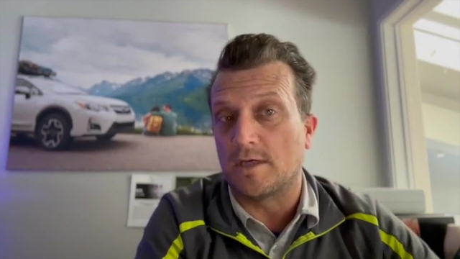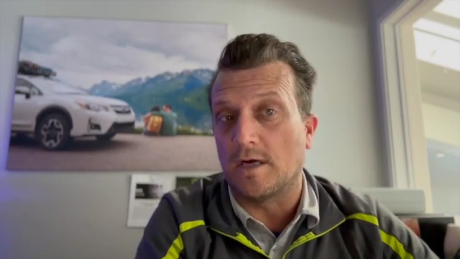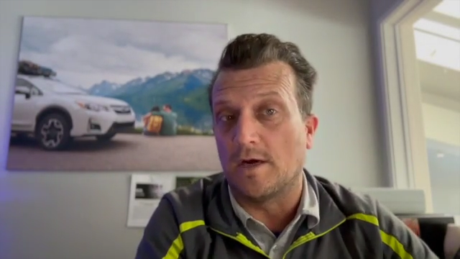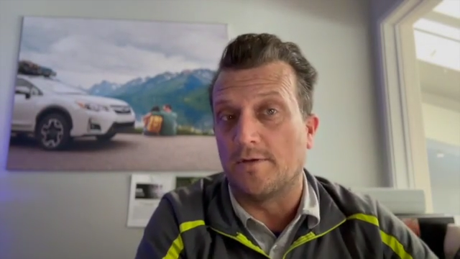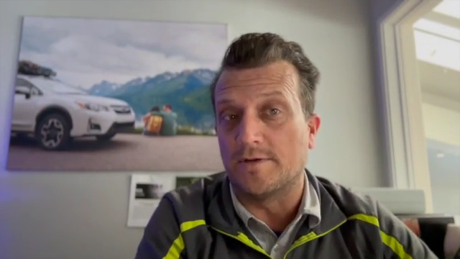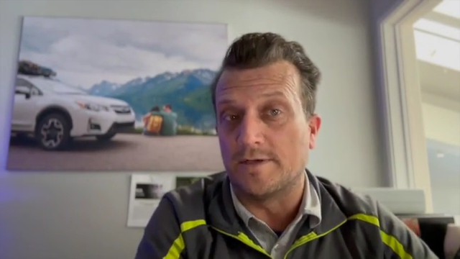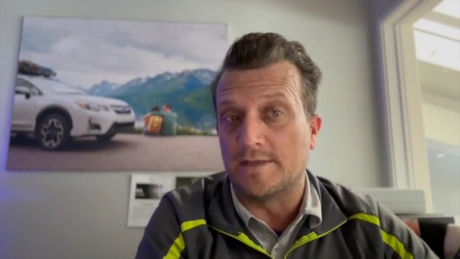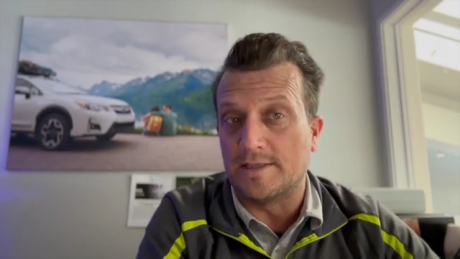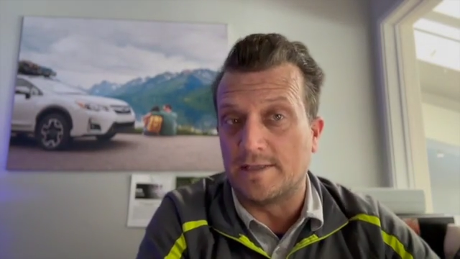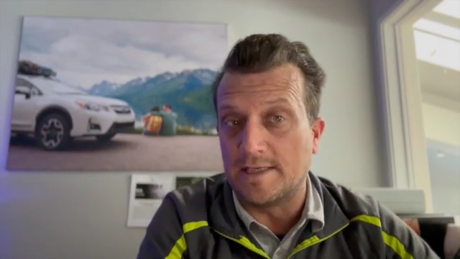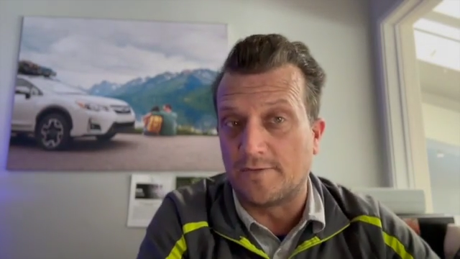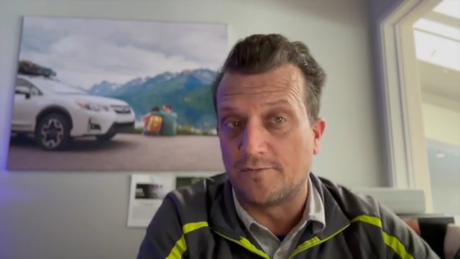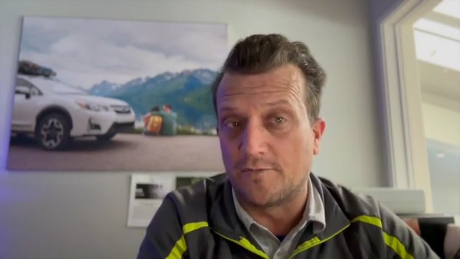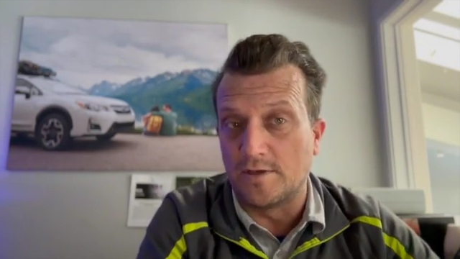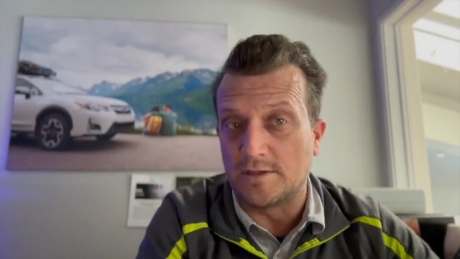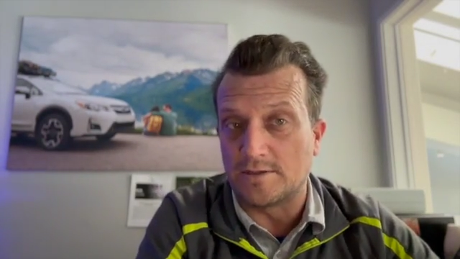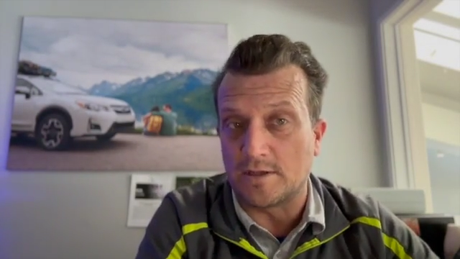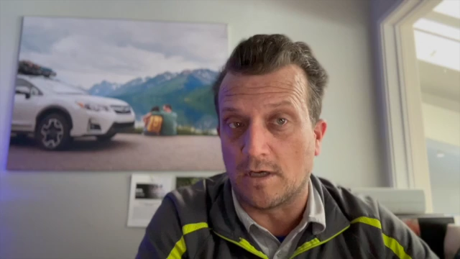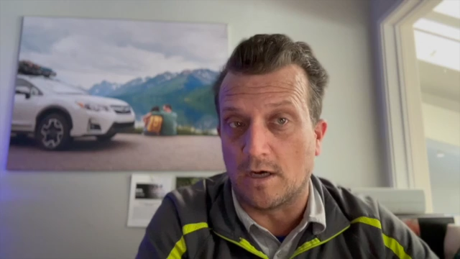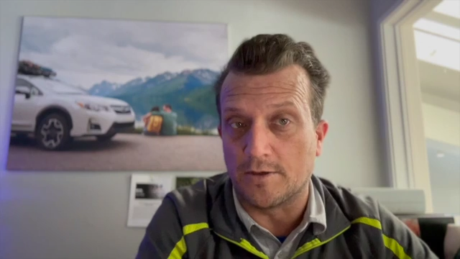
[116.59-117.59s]
of a
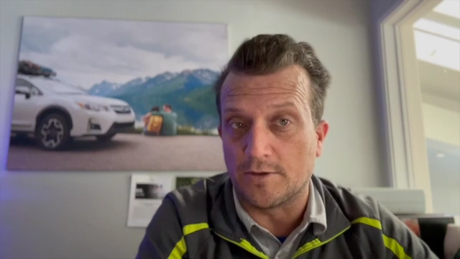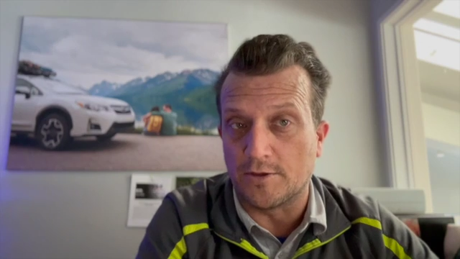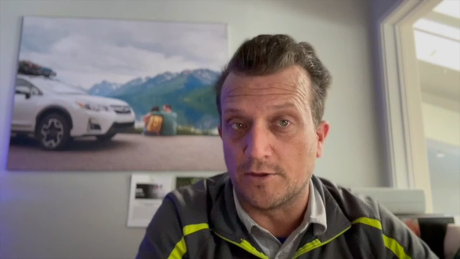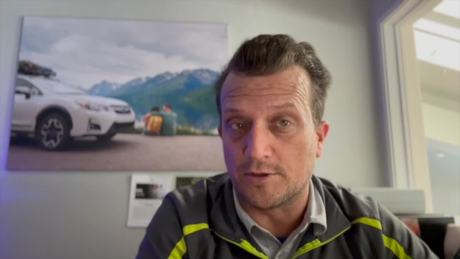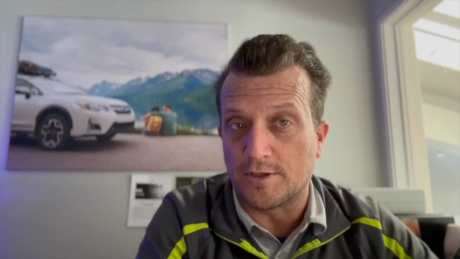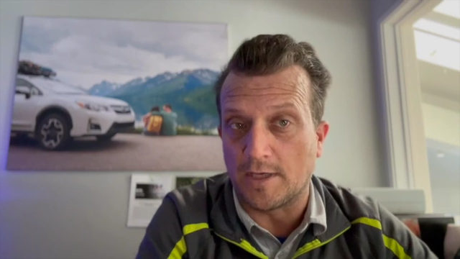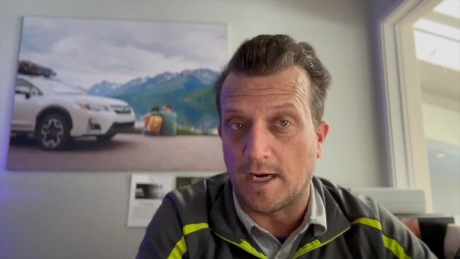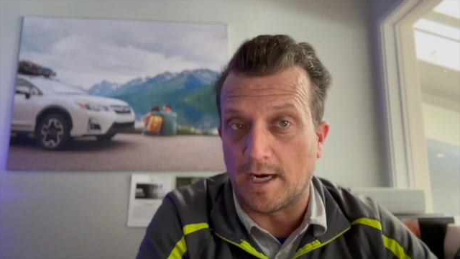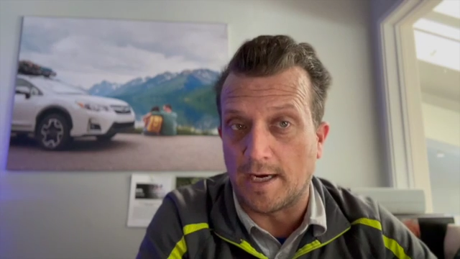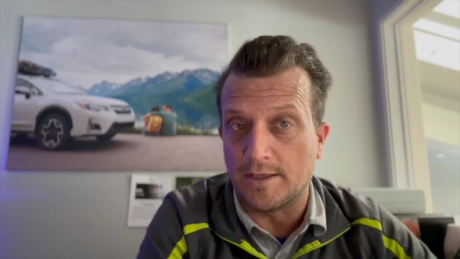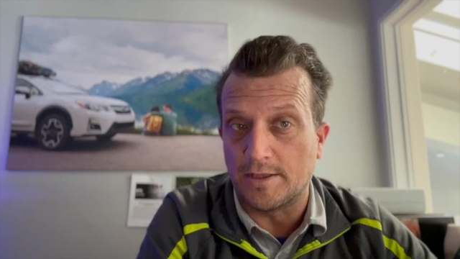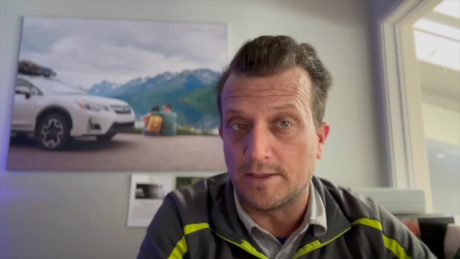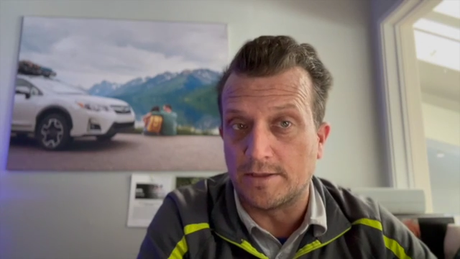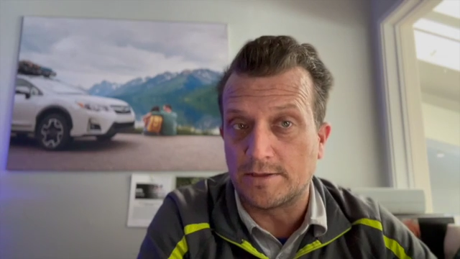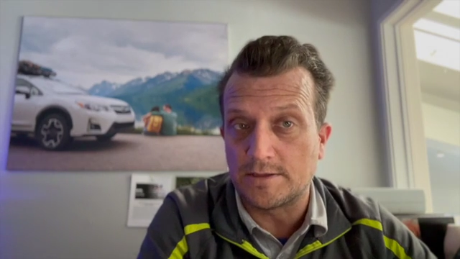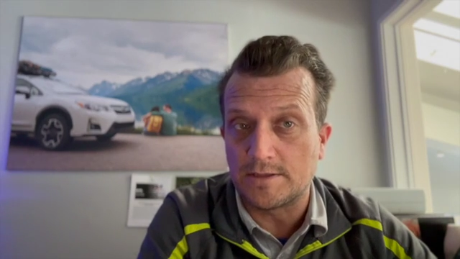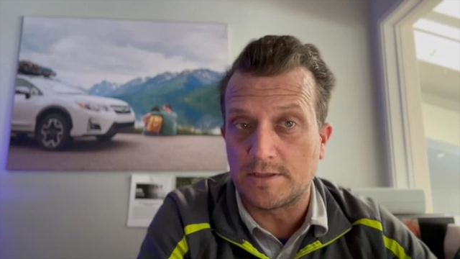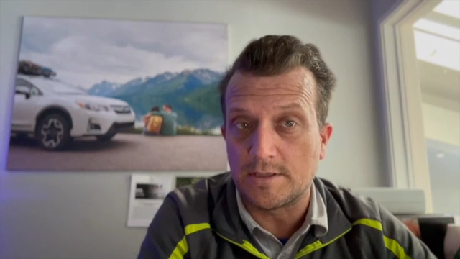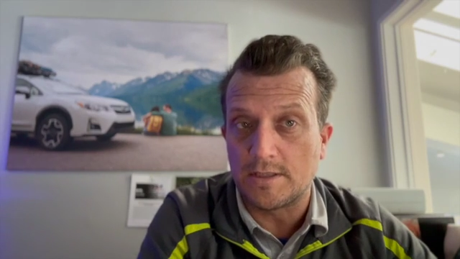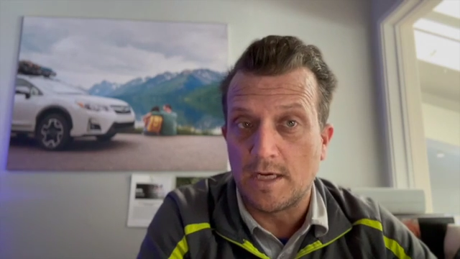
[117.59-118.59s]
difference on your
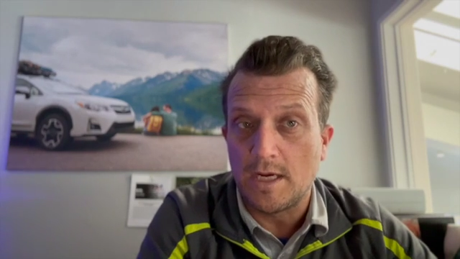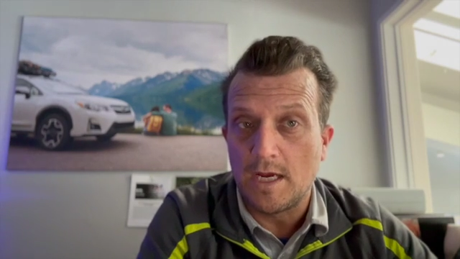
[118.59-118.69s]
tires,